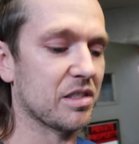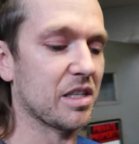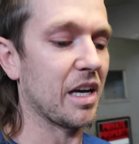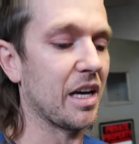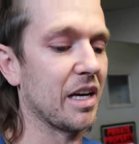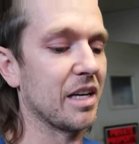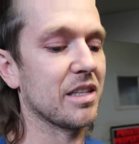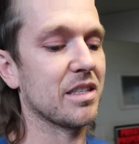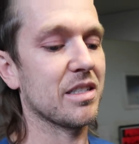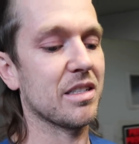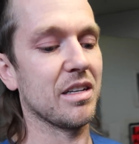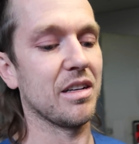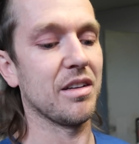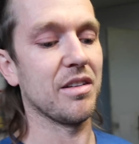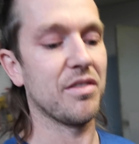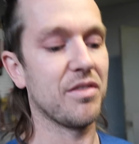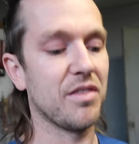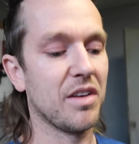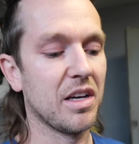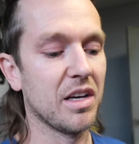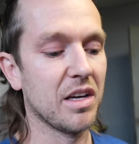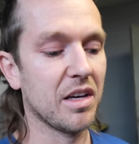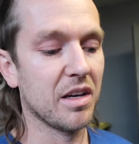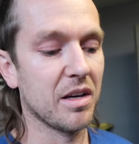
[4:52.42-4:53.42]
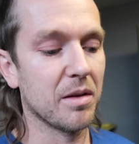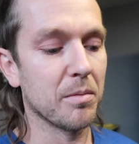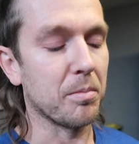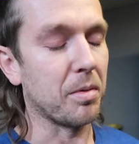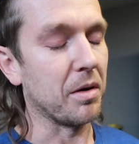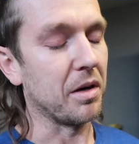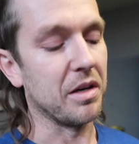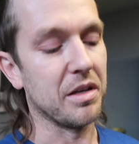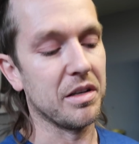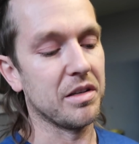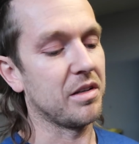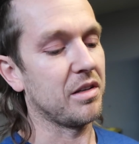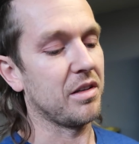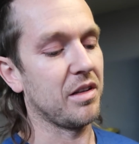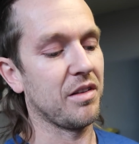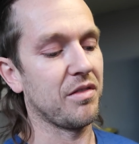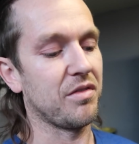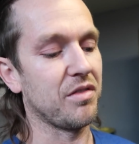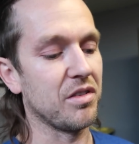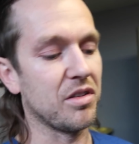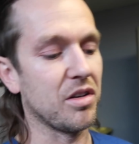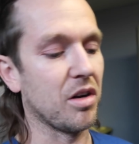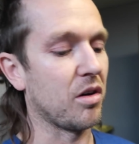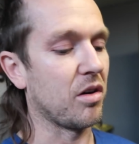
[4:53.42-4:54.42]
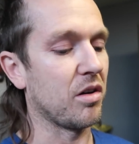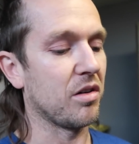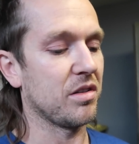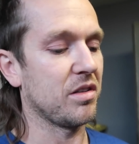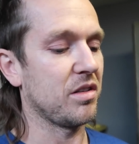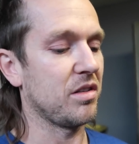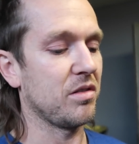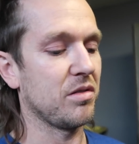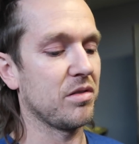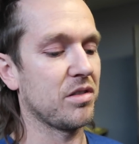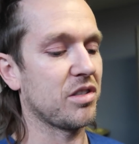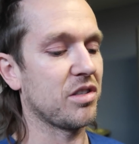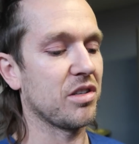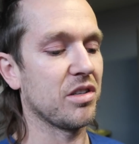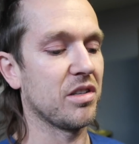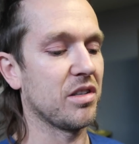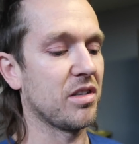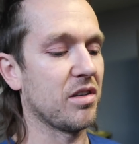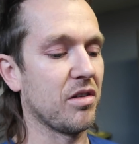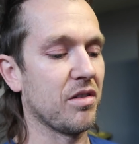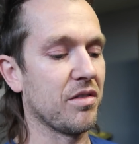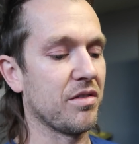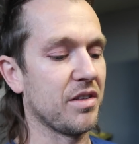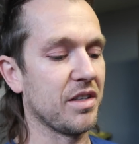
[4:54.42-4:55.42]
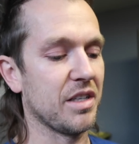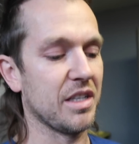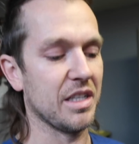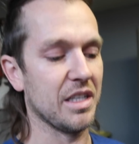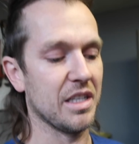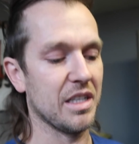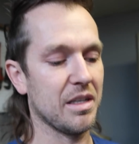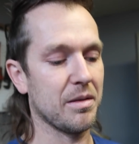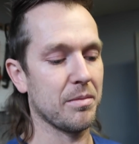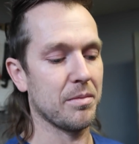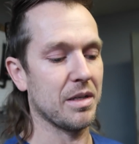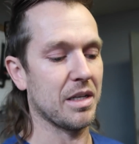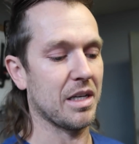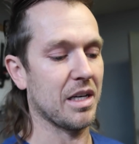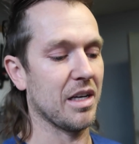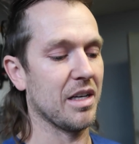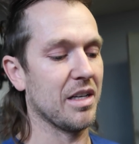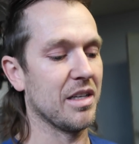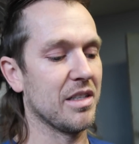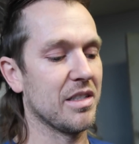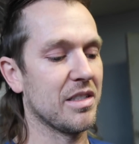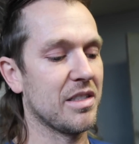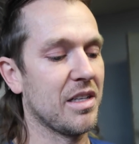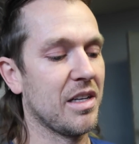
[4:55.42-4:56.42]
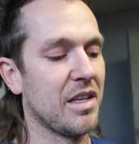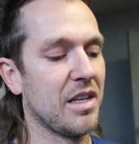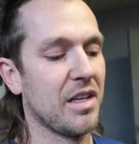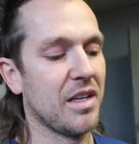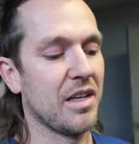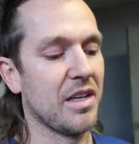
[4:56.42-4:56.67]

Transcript: test. But if you don't, you shouldn't overheat it, because